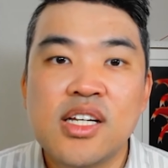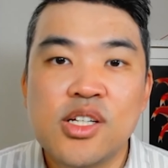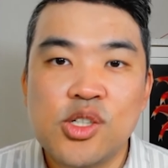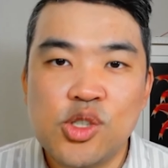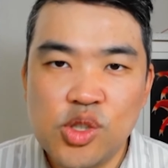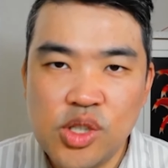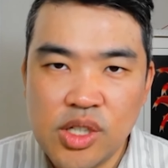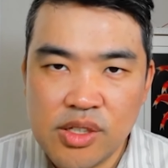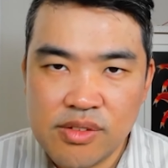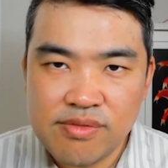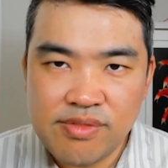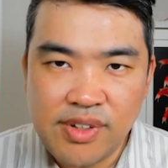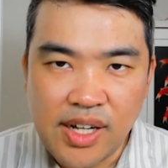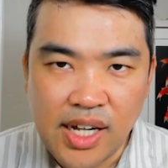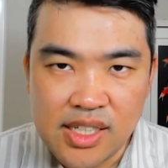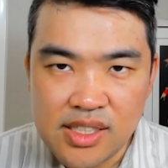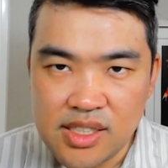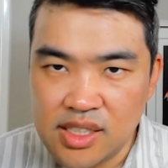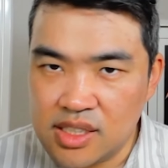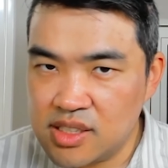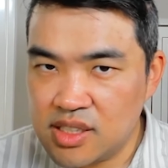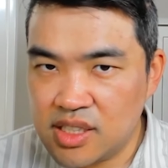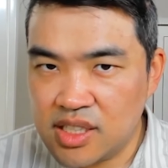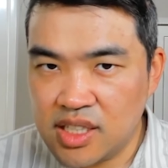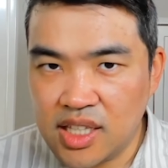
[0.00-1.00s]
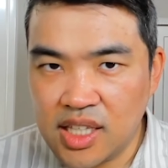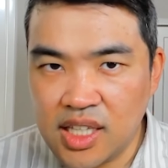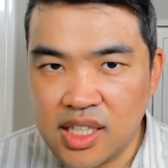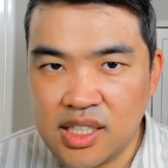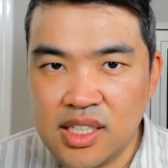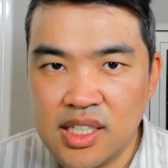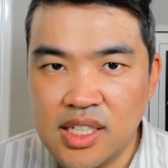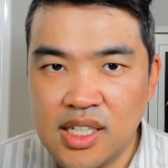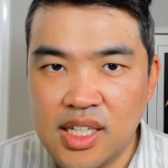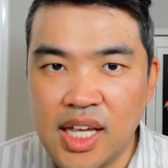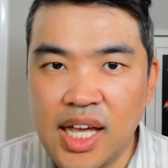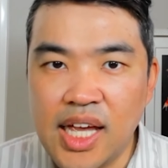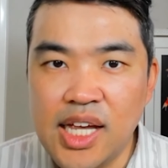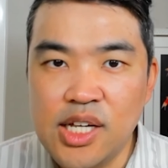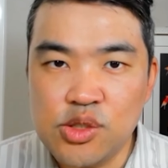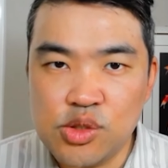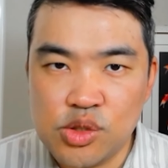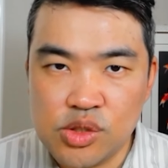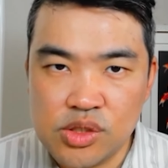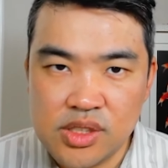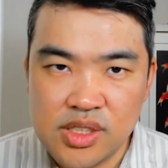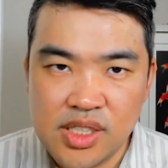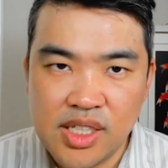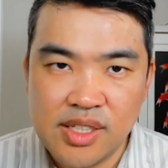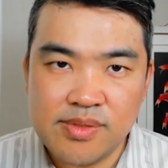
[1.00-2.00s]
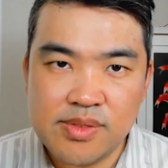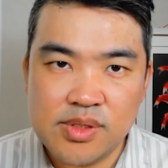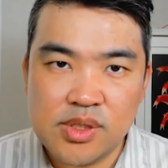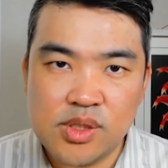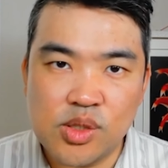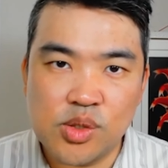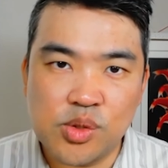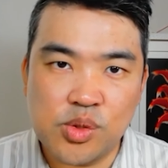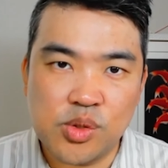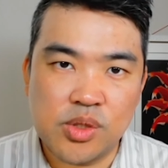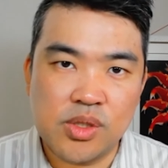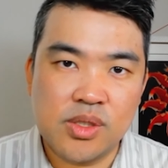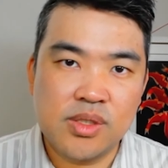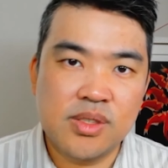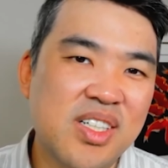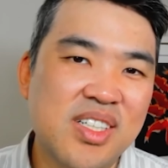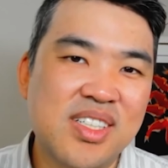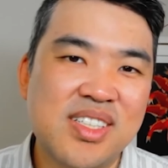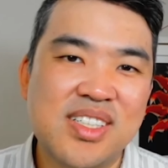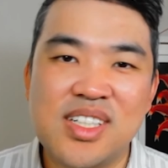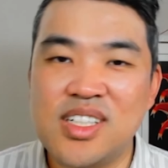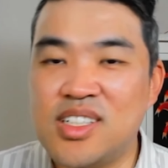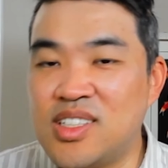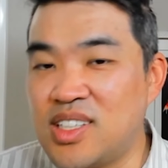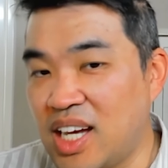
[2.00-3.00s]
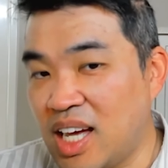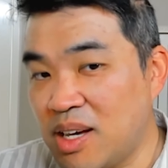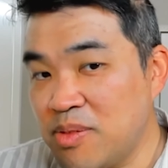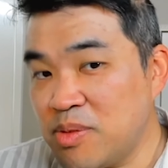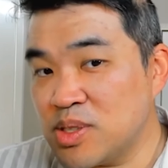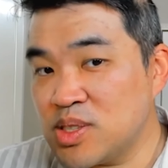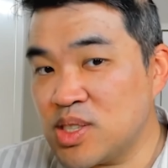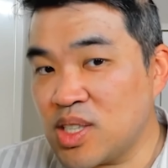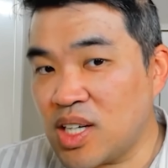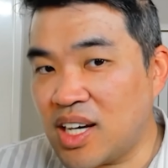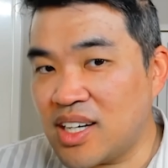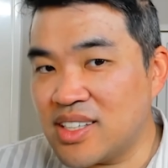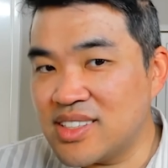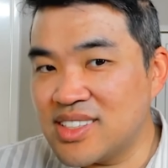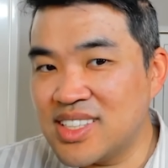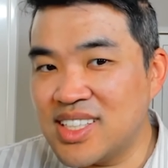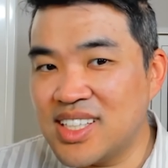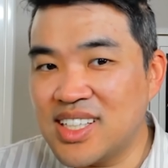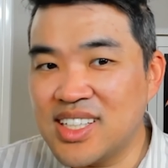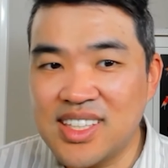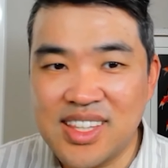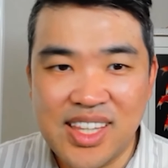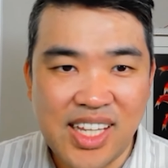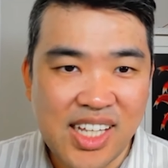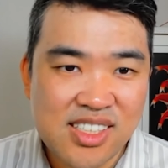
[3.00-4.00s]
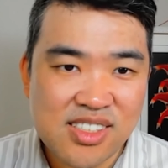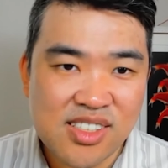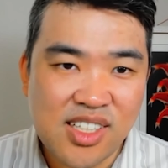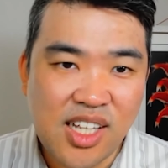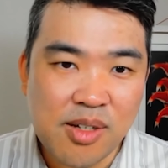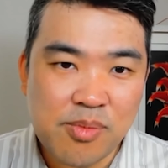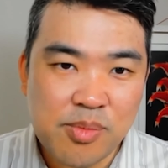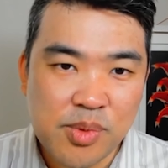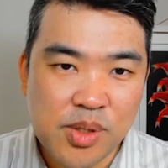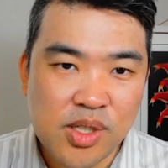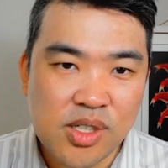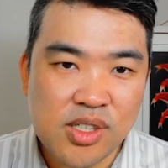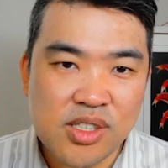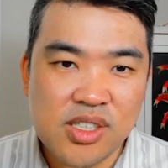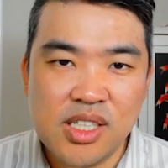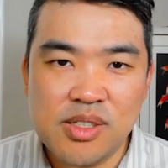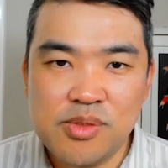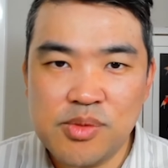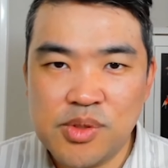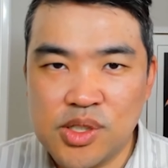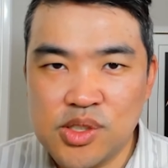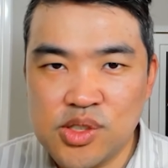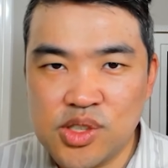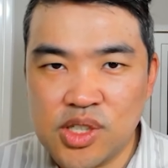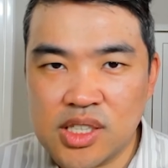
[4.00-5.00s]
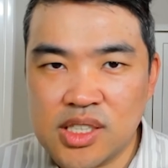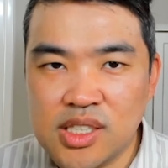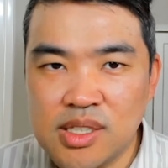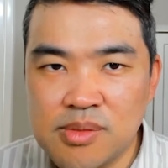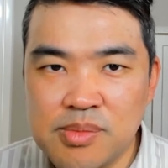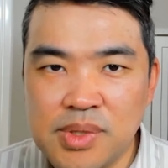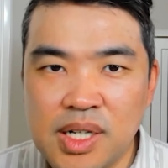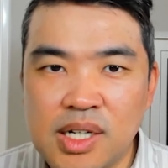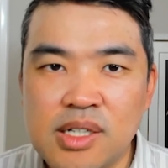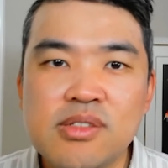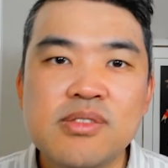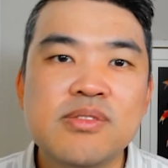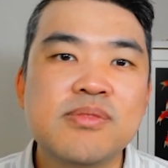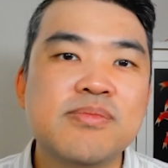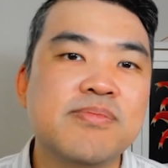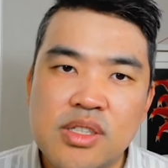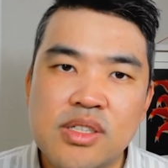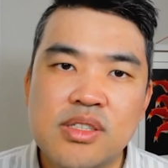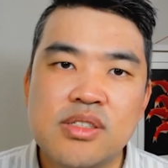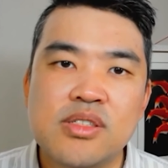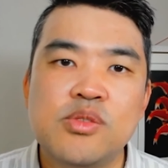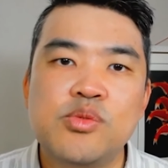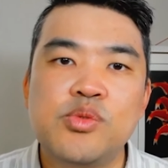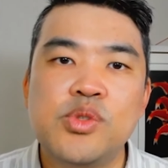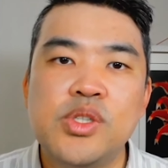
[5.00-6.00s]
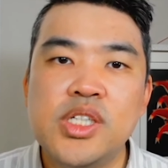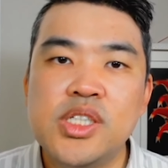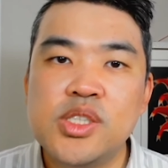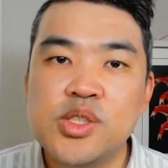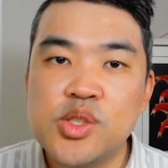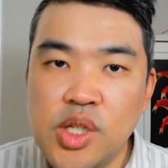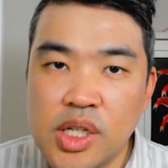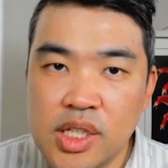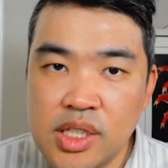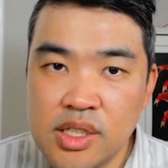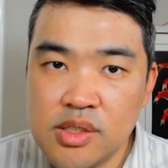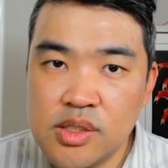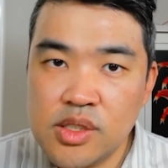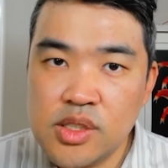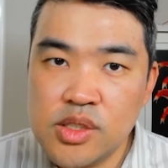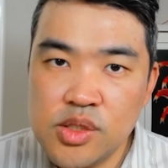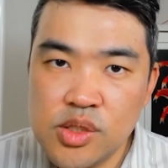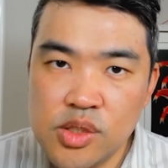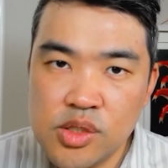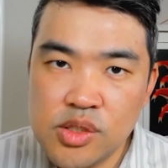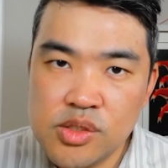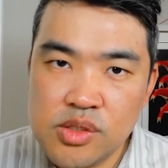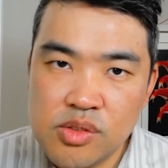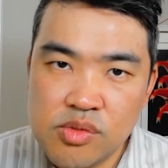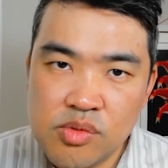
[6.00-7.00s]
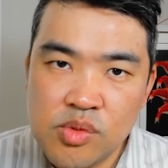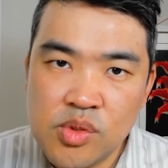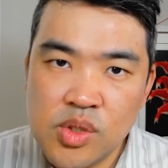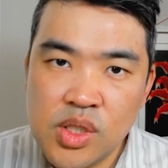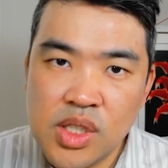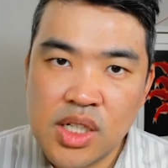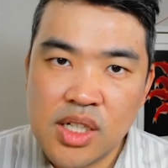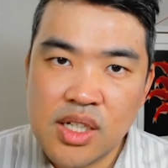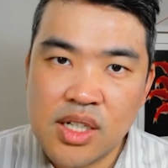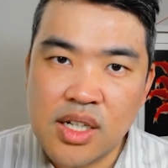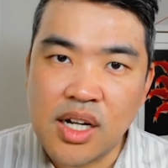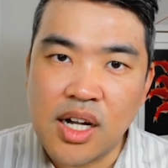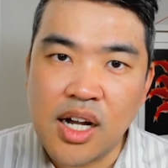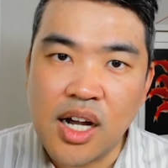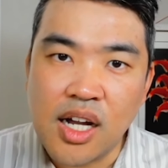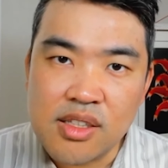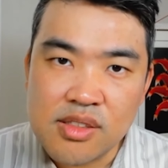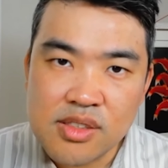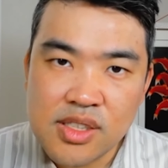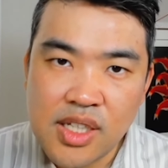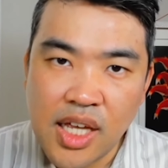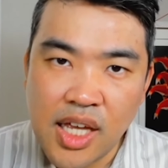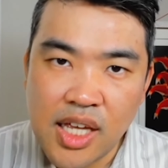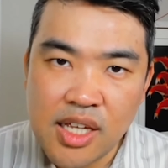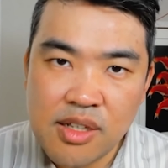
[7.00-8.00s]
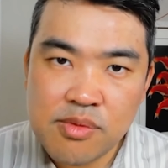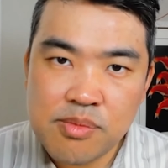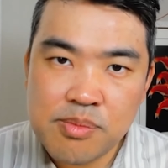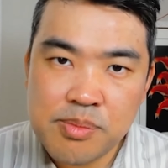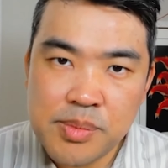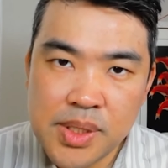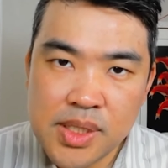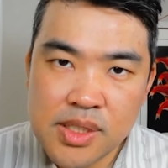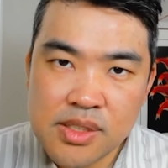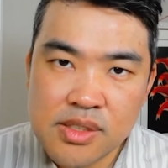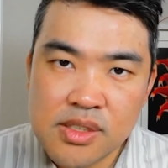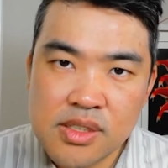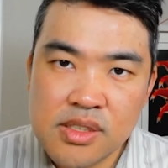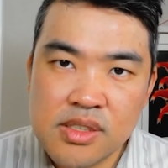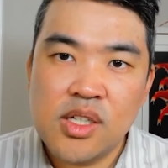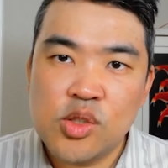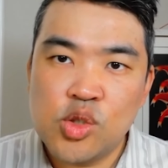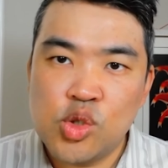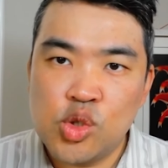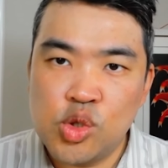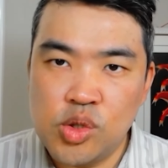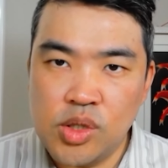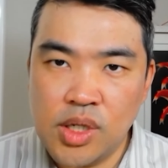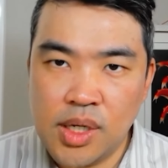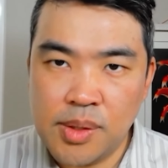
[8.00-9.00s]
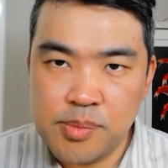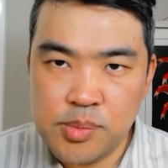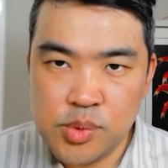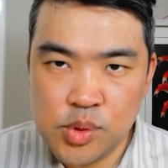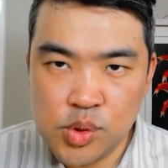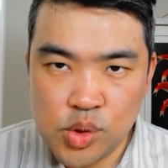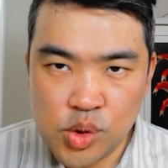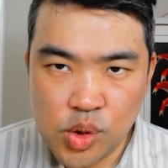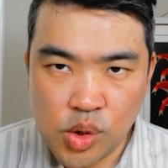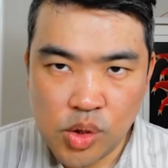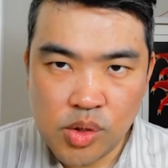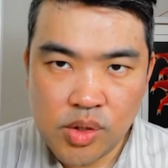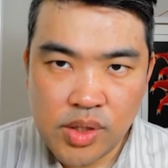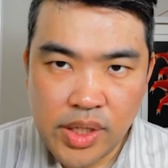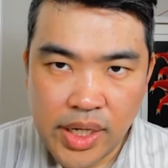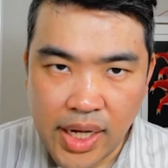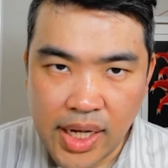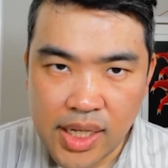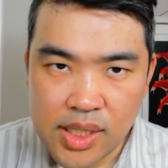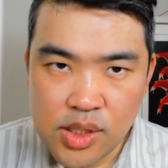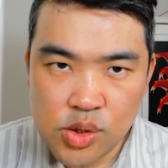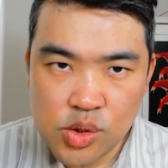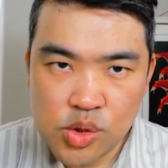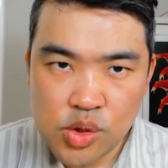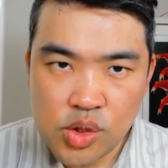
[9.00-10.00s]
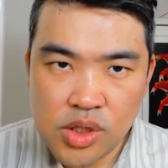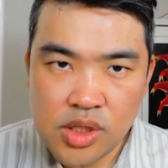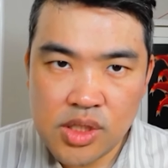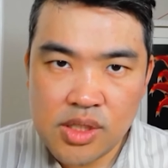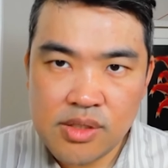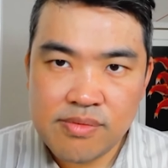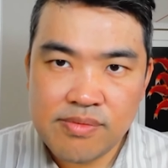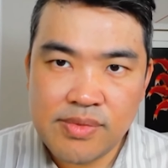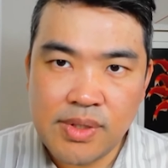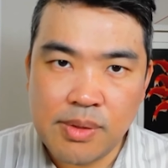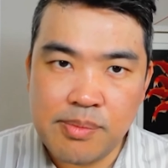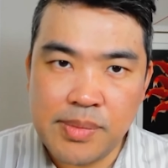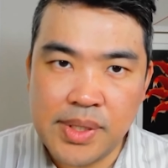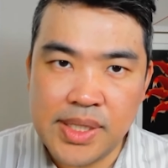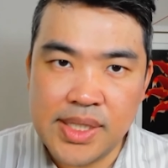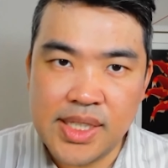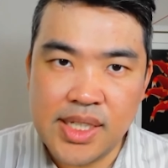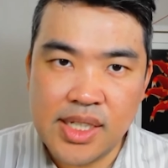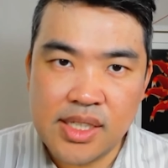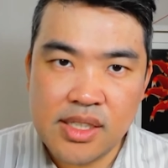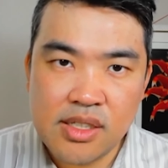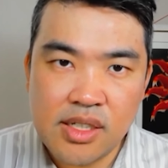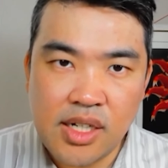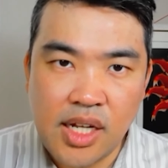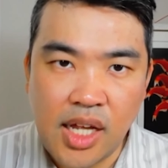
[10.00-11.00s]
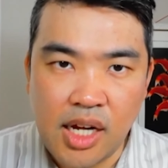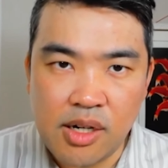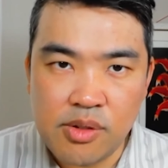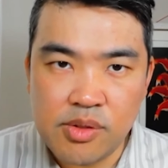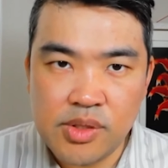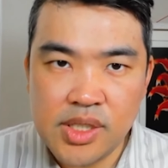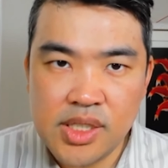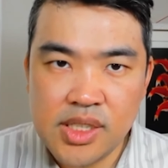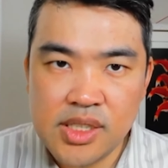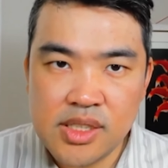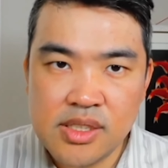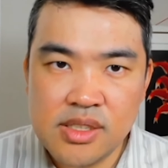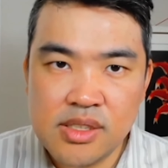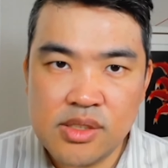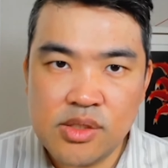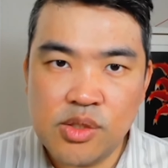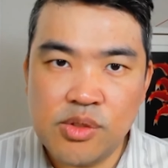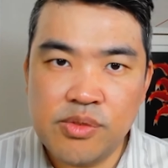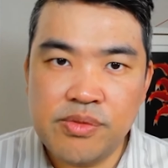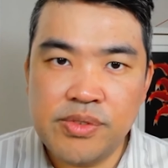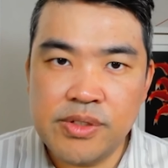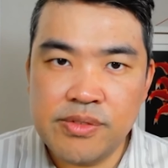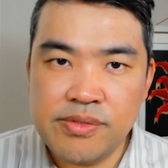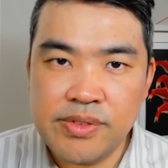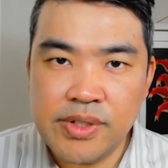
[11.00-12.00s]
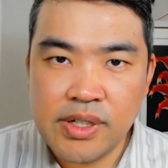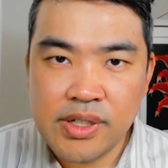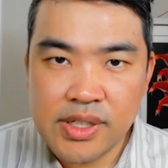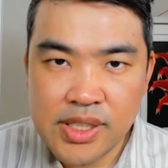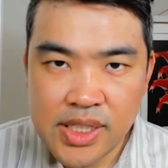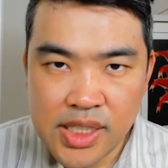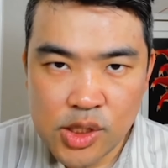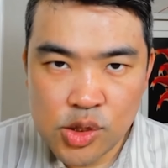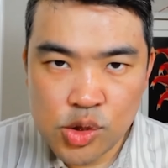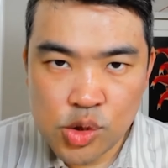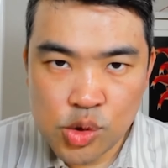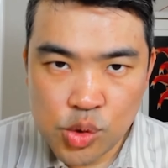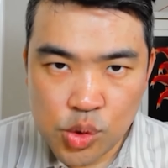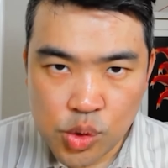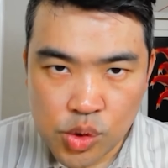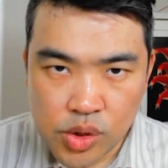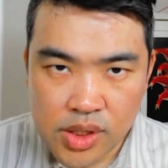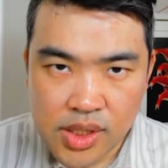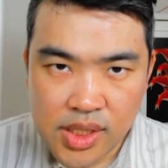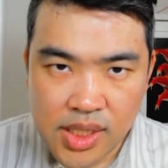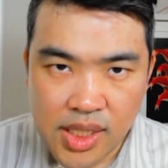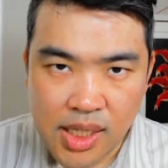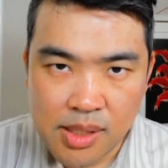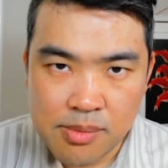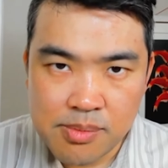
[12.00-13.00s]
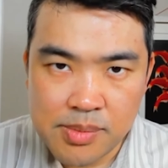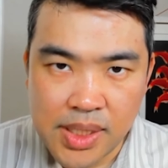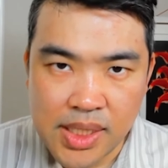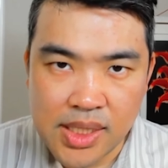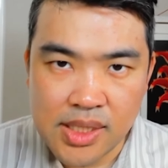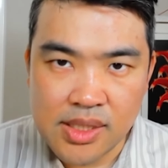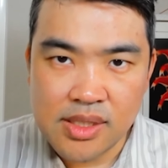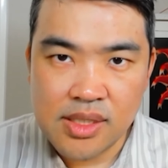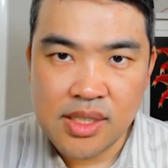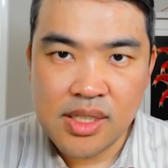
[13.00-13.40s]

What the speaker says: You can find these in any Asian gift store or Amazon. Links down below if you want to check them out. We generally use concave mirror to absorb energy from another area to fulfill any shortcoming.